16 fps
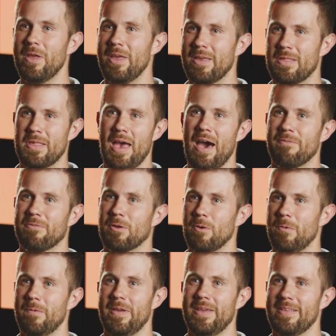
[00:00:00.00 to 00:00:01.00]
weeks
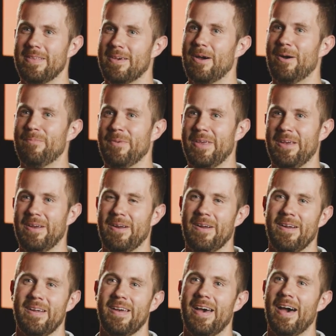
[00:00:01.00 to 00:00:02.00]
after we had come
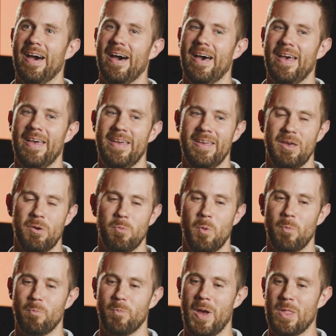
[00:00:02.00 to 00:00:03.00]
here, uh,
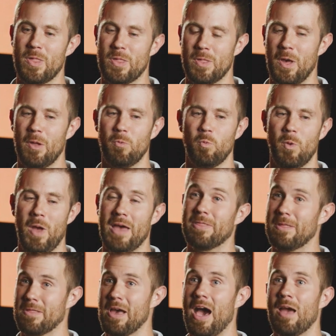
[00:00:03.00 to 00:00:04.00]
my son
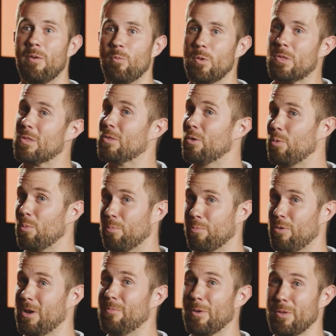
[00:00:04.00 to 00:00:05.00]
at the time was still
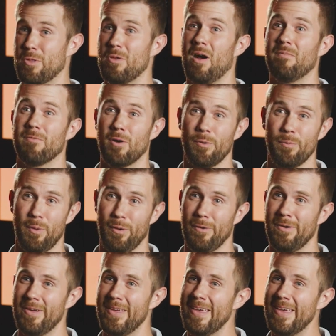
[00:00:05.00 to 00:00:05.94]
pretty much nonverbal,